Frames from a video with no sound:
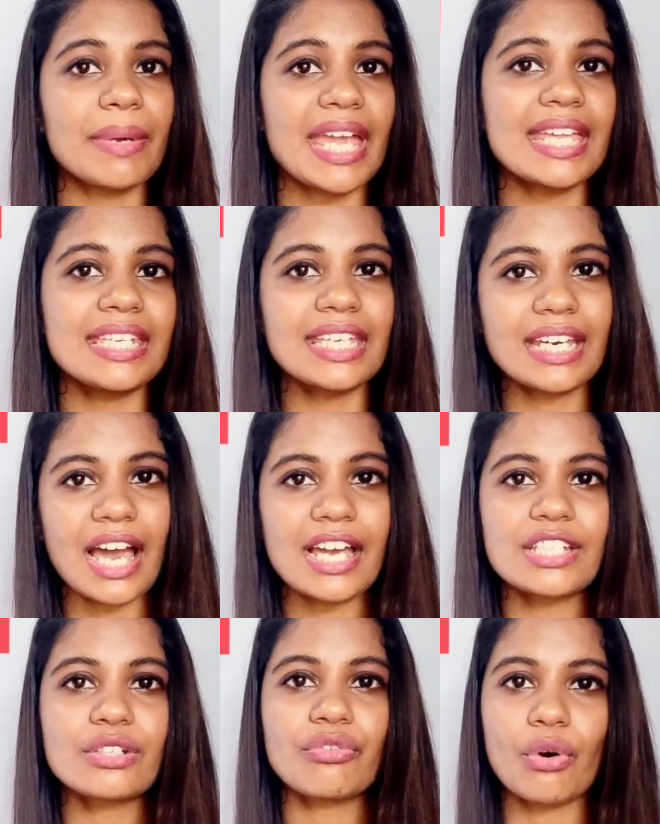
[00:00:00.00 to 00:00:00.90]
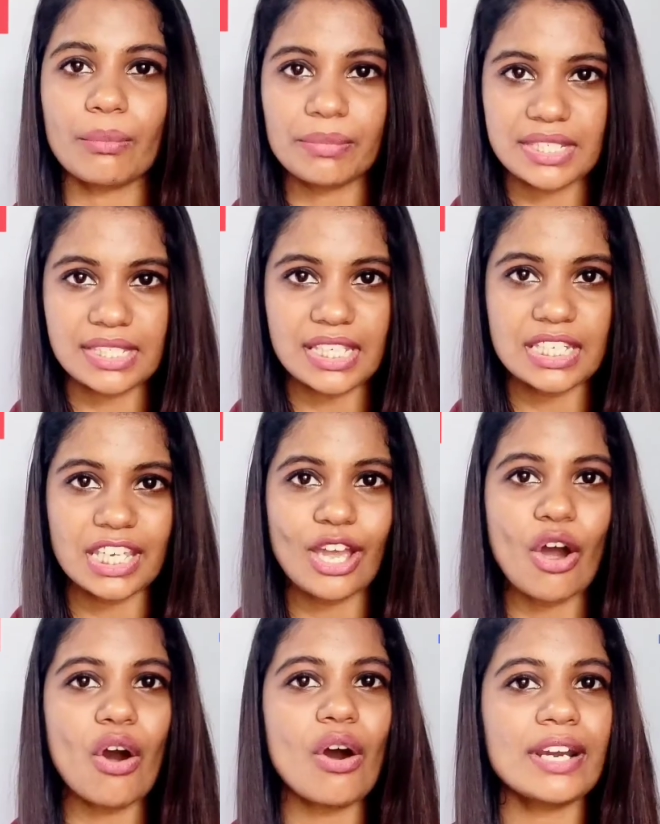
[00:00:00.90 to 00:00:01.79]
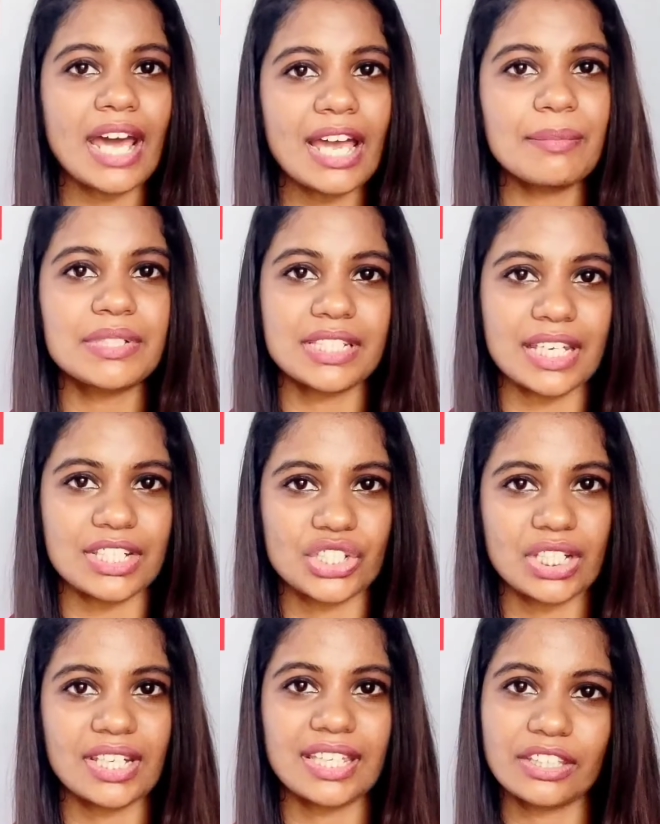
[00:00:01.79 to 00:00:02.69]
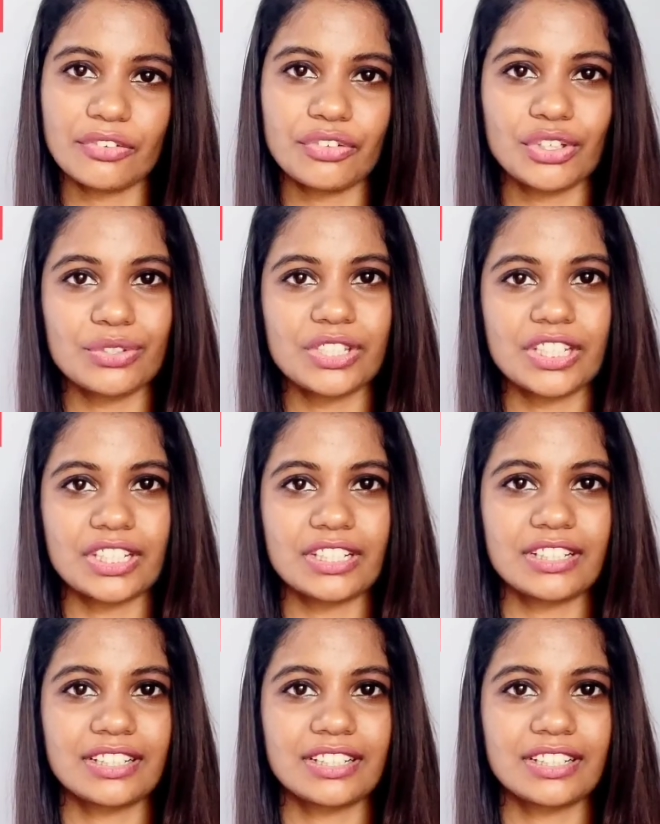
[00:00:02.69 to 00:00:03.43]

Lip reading: any kind of obesity or hypertension in the future.